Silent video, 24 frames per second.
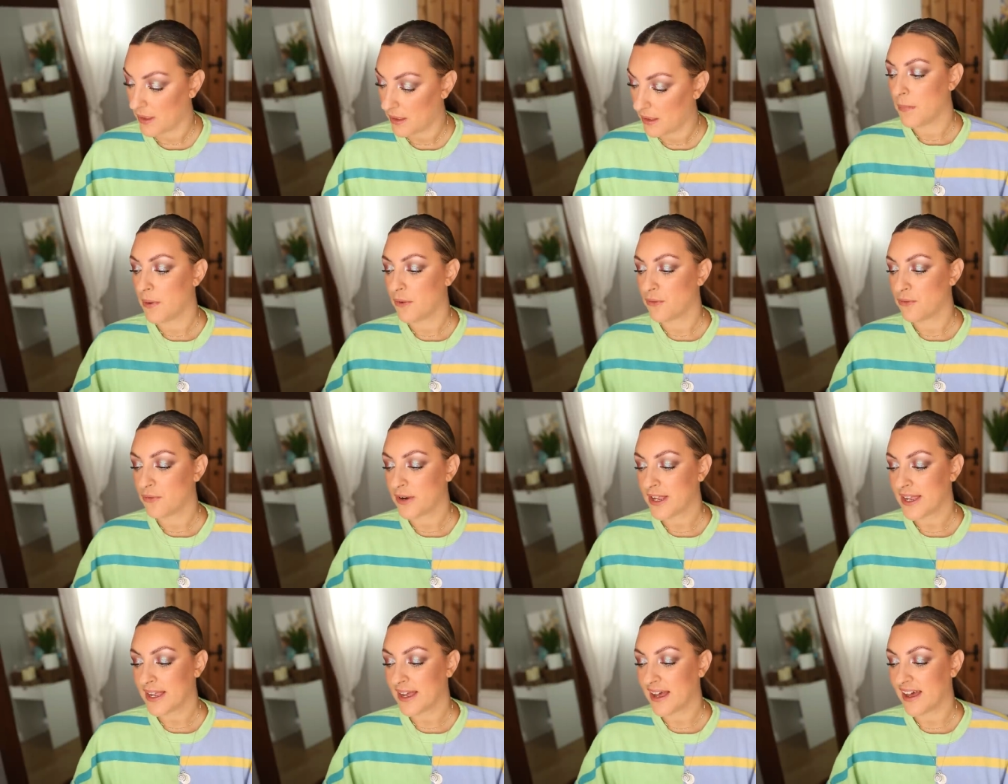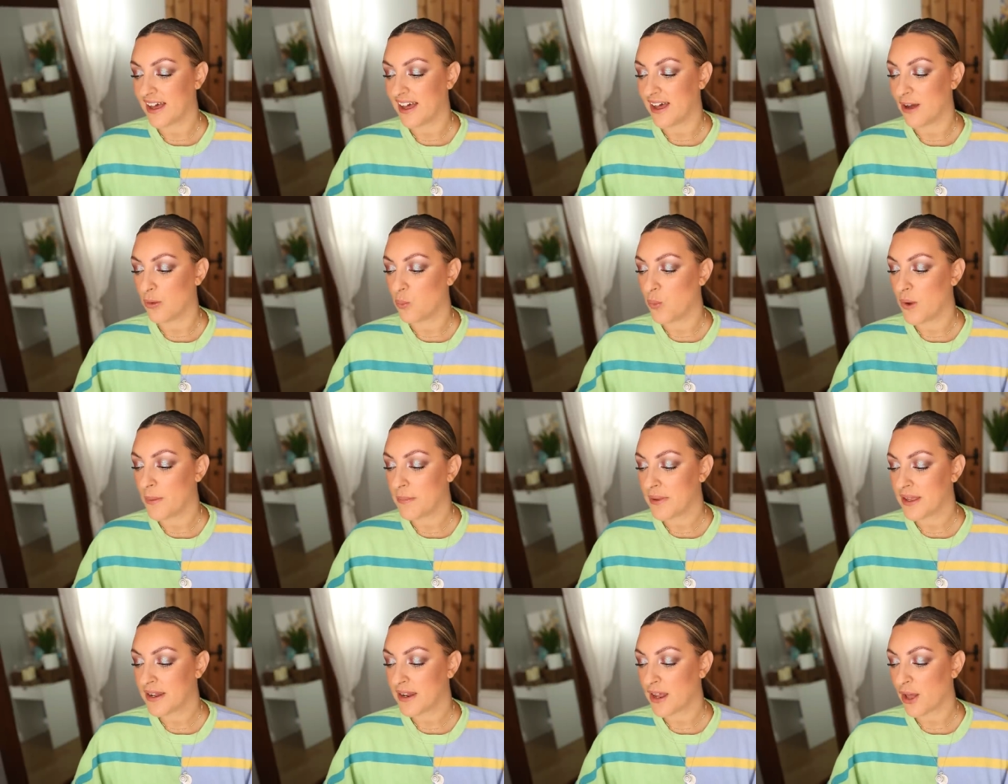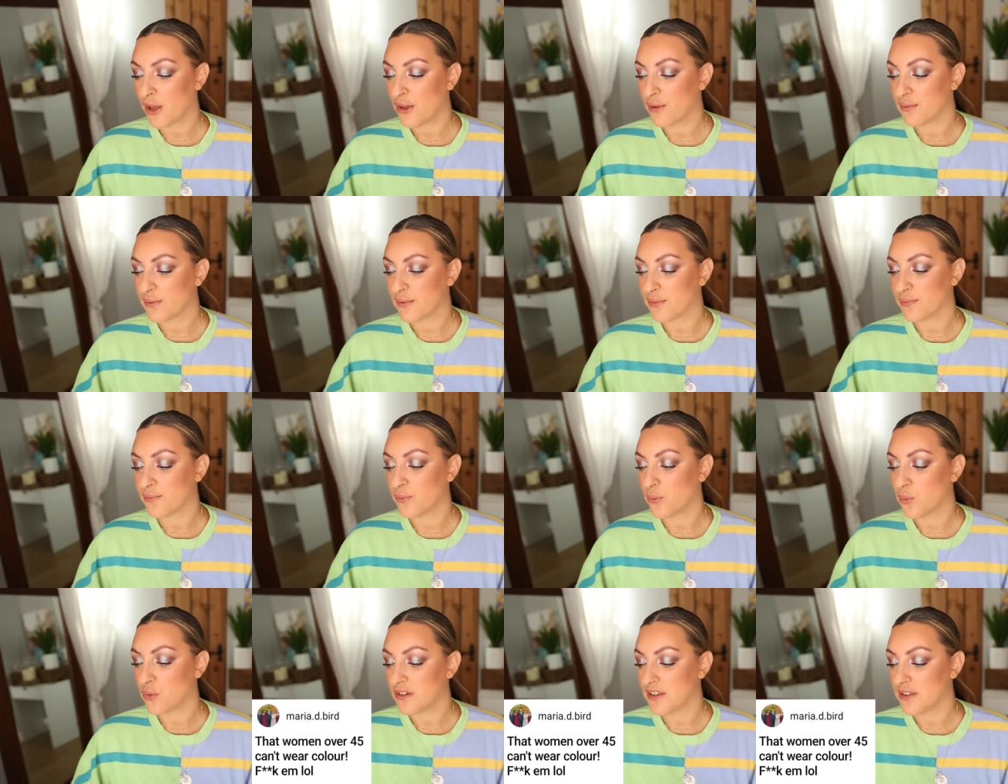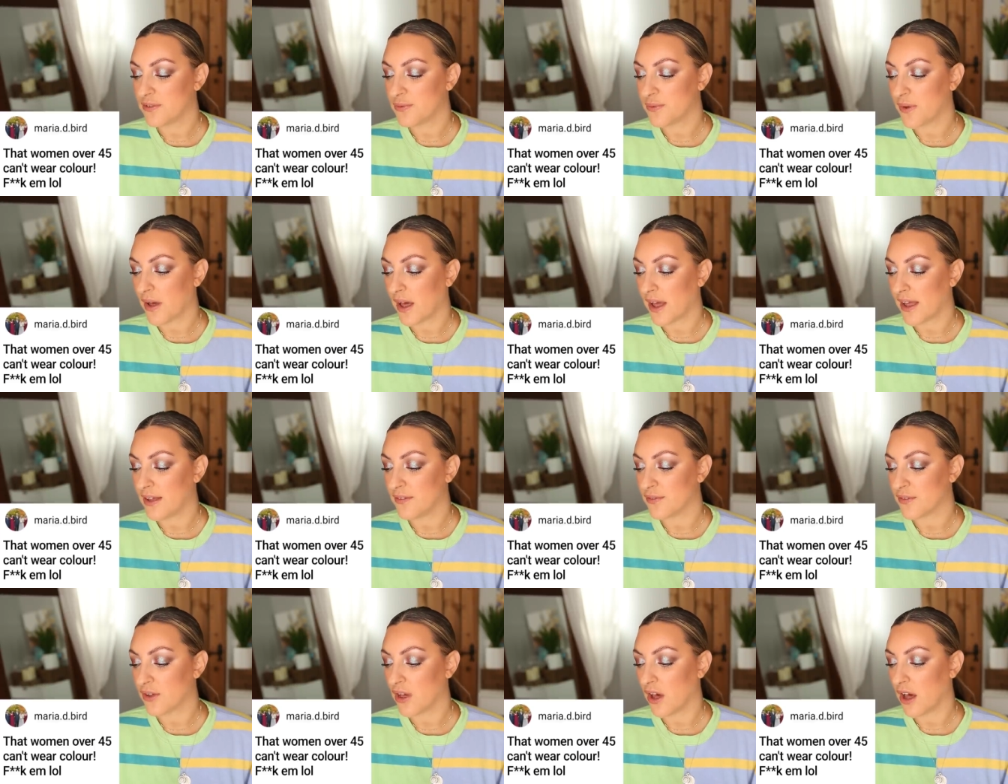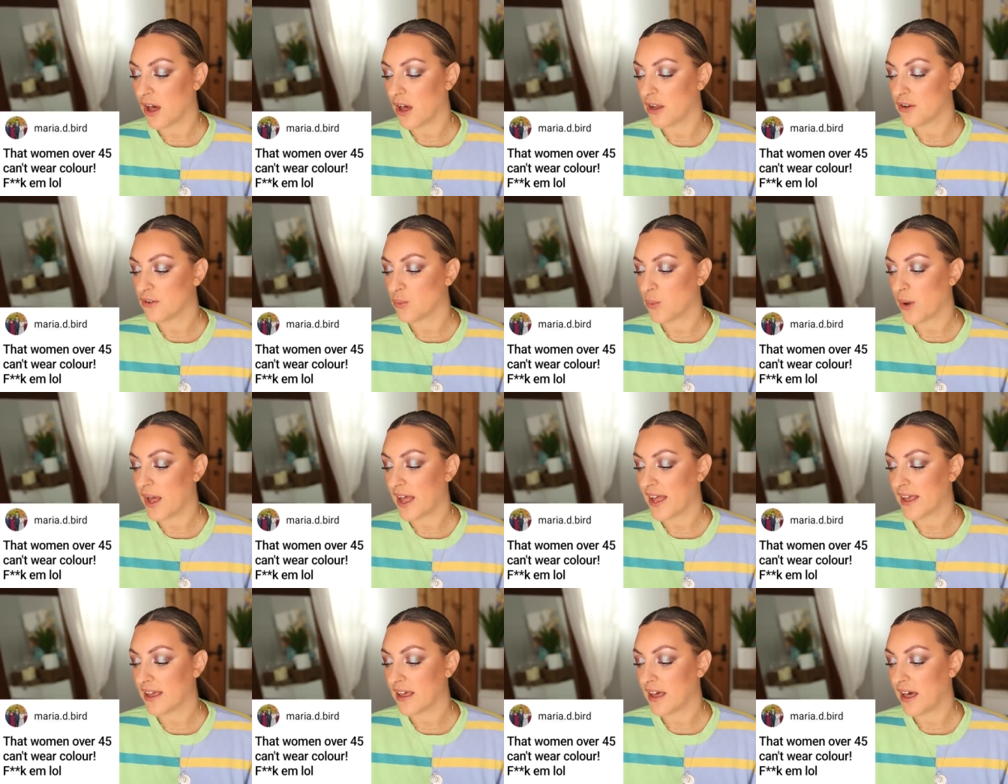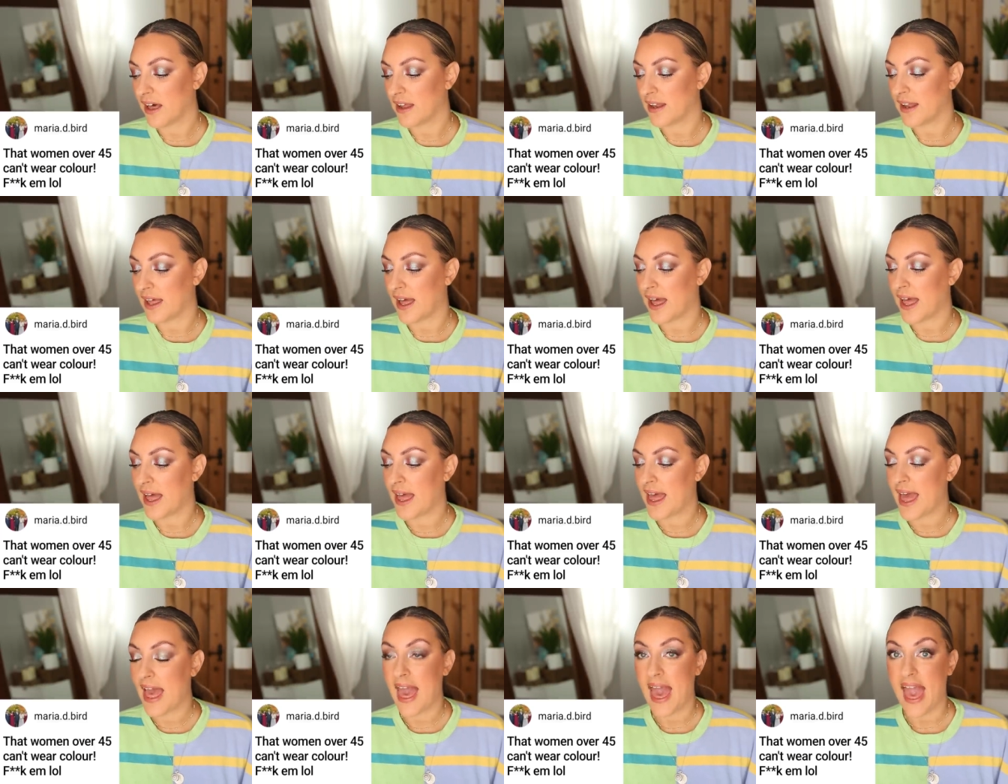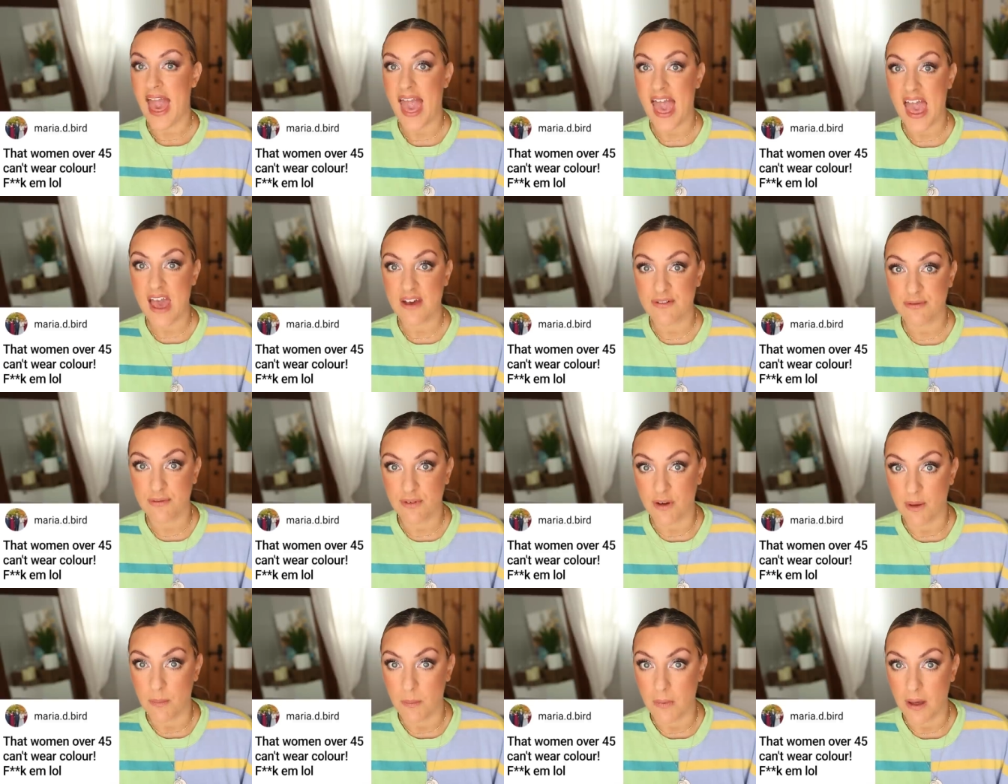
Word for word: Maria, women over 45 can't wear colour, F